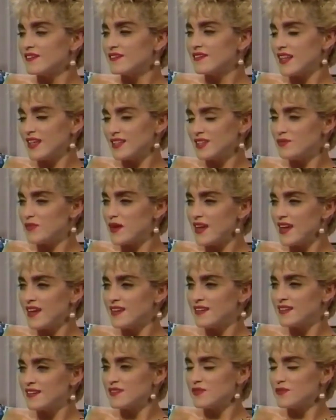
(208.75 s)
That's
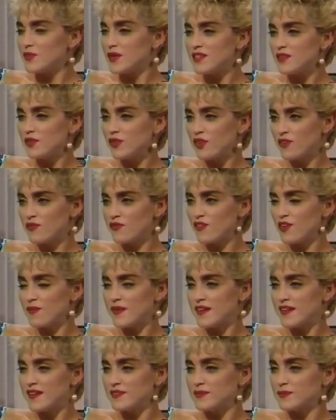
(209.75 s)
pain, but you learn from it.
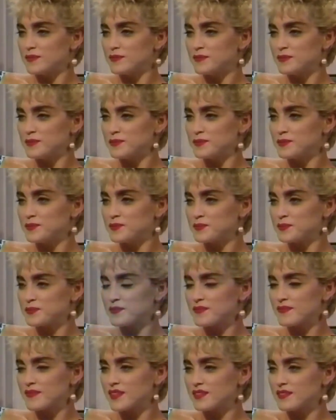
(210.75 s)

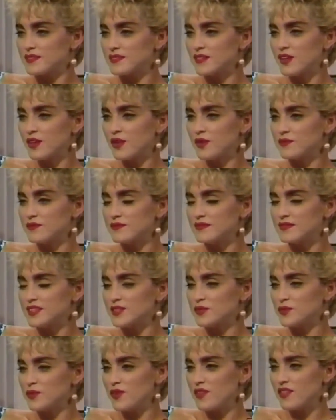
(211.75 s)
So it's
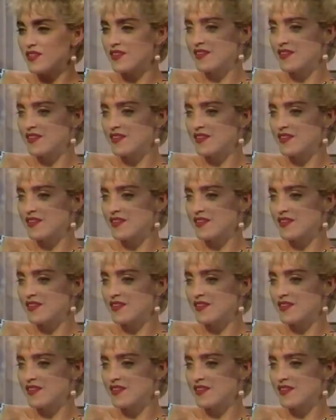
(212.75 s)
worth